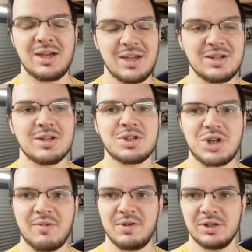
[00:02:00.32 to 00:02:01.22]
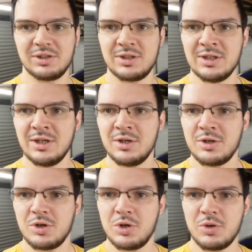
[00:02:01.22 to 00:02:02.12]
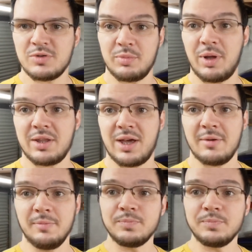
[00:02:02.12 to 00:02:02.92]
in Sheffield who supplied that.